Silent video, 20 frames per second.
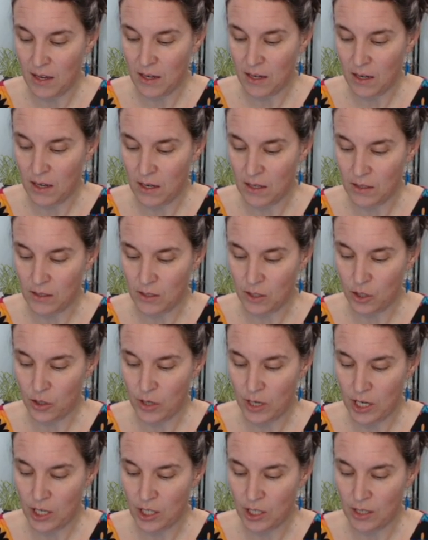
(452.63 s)

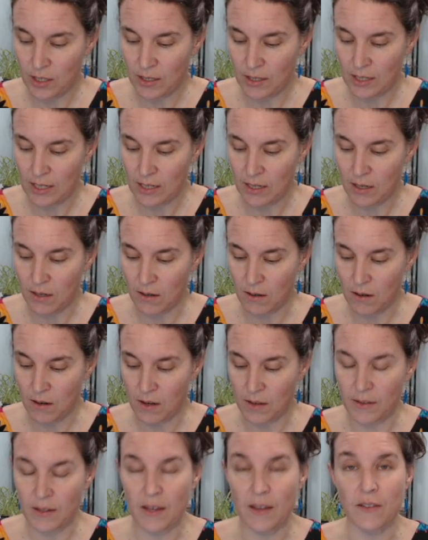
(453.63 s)
concentration here
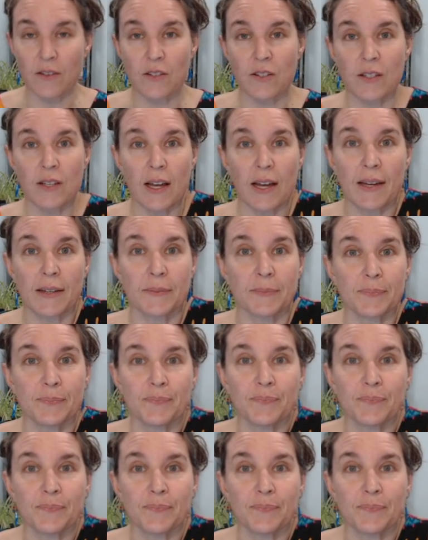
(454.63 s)
on the other side.